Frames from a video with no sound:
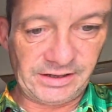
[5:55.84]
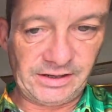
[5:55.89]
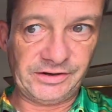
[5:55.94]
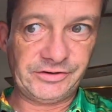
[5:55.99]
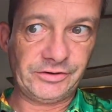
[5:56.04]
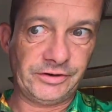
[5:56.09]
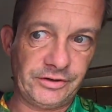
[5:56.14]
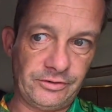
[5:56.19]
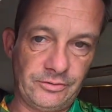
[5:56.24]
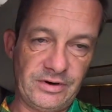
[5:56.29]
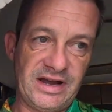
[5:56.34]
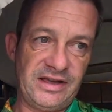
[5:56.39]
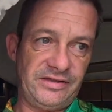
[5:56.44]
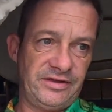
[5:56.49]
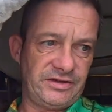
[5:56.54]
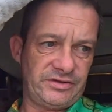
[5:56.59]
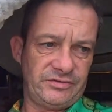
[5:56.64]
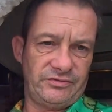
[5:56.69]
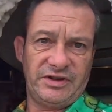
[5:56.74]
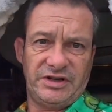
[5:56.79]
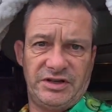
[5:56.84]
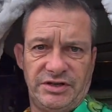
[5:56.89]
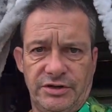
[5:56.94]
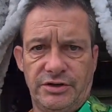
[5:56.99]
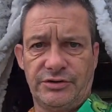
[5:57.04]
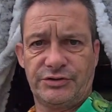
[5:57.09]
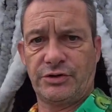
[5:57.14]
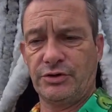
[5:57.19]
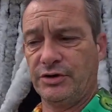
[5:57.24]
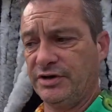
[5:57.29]
don't know where this video
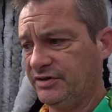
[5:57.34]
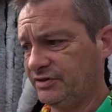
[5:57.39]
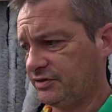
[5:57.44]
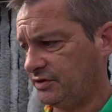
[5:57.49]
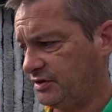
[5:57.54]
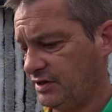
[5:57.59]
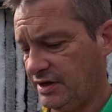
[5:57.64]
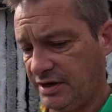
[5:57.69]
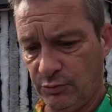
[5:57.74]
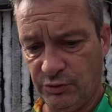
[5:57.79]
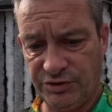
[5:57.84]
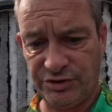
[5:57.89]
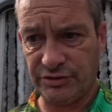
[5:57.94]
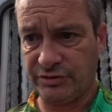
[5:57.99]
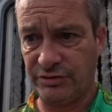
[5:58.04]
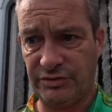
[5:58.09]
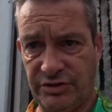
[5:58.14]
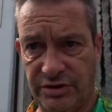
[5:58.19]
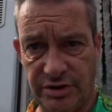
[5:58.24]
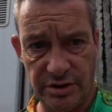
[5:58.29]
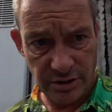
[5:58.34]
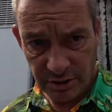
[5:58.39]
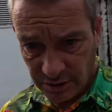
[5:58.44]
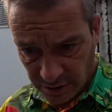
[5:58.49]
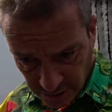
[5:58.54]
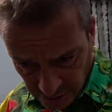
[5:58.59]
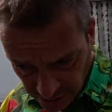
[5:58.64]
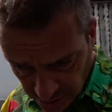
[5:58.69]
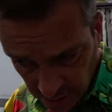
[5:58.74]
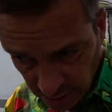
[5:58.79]
is yeah, going today. We're oil. just
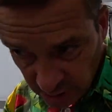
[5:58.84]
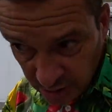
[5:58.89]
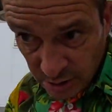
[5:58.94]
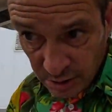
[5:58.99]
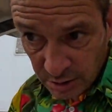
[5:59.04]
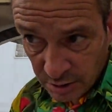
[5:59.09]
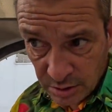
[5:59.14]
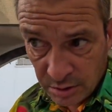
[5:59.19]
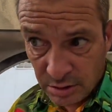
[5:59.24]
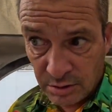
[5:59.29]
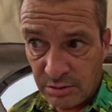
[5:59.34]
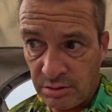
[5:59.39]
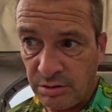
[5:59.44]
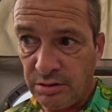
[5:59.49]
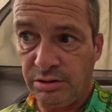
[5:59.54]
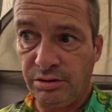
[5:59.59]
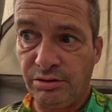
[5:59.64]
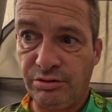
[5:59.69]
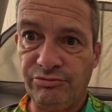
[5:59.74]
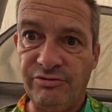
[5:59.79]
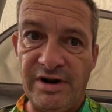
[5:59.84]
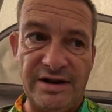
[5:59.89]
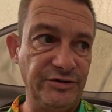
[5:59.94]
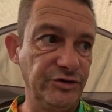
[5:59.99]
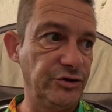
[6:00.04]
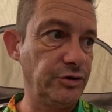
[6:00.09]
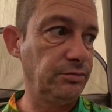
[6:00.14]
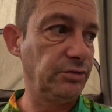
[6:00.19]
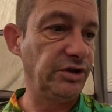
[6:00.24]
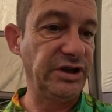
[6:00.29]

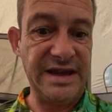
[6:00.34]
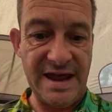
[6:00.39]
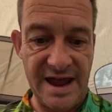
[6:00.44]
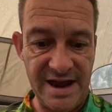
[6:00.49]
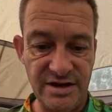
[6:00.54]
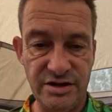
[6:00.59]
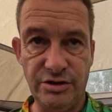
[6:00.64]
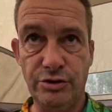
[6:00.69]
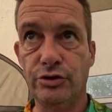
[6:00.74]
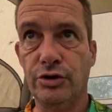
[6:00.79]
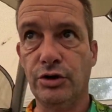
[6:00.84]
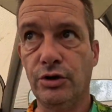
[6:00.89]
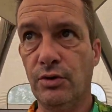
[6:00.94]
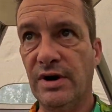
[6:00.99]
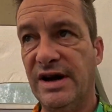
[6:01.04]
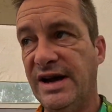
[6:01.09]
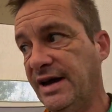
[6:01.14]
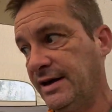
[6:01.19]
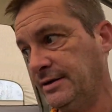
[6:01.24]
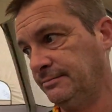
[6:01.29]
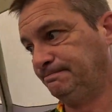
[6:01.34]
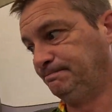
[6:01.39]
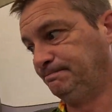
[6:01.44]
randomly getting nowhere.